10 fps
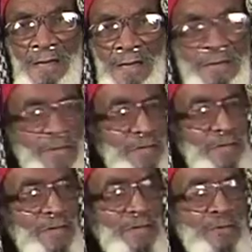
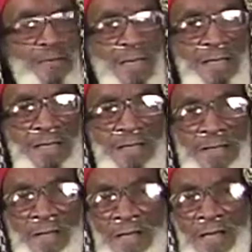This is what they did
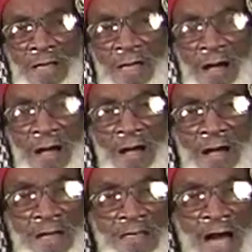to
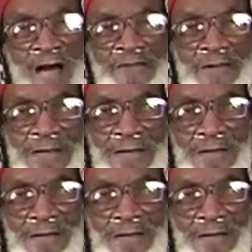Gaddafi.